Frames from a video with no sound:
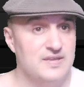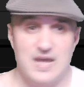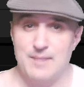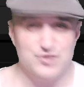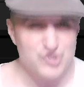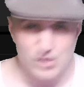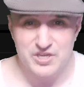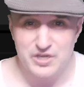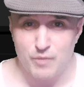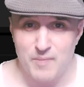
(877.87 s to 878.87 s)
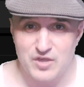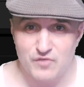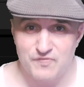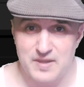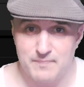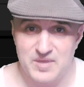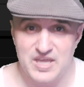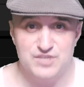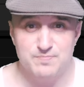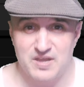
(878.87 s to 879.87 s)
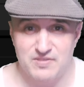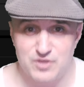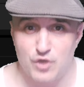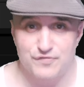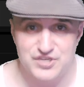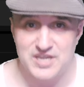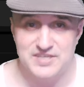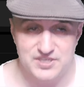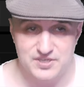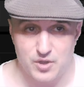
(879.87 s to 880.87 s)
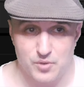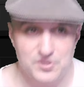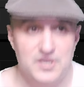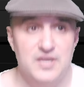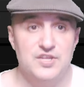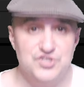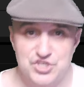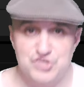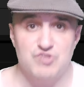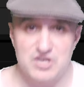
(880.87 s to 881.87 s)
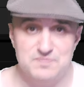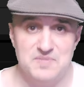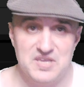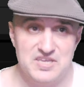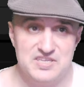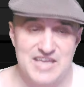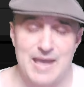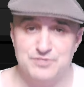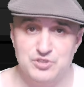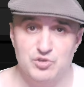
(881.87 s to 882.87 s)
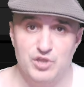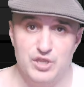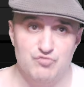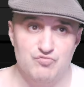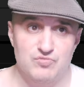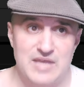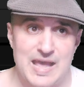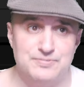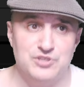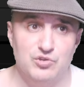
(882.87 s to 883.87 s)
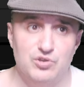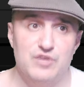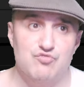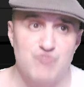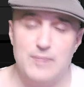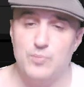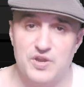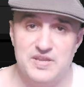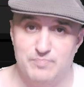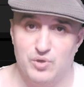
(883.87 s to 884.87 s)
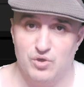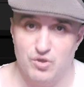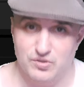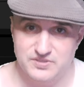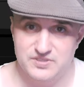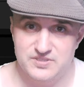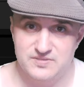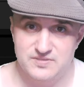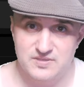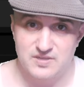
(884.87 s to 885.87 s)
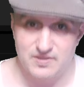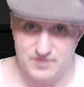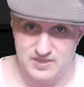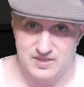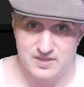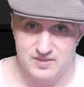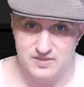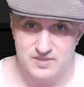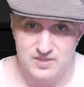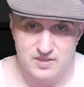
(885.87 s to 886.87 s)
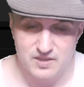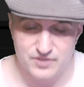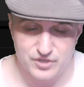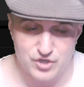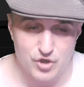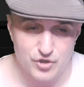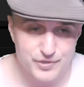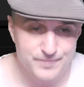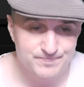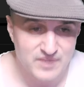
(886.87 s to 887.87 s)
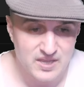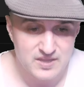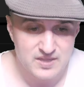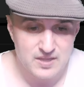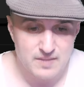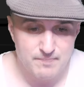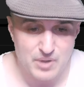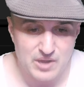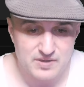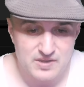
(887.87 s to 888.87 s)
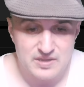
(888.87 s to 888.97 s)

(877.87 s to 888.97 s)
I'm sure you know Michael Venom Page, but on the off chance you don't, just trust me, he is absolutely, absolutely right where he belongs on the uh, on the card. But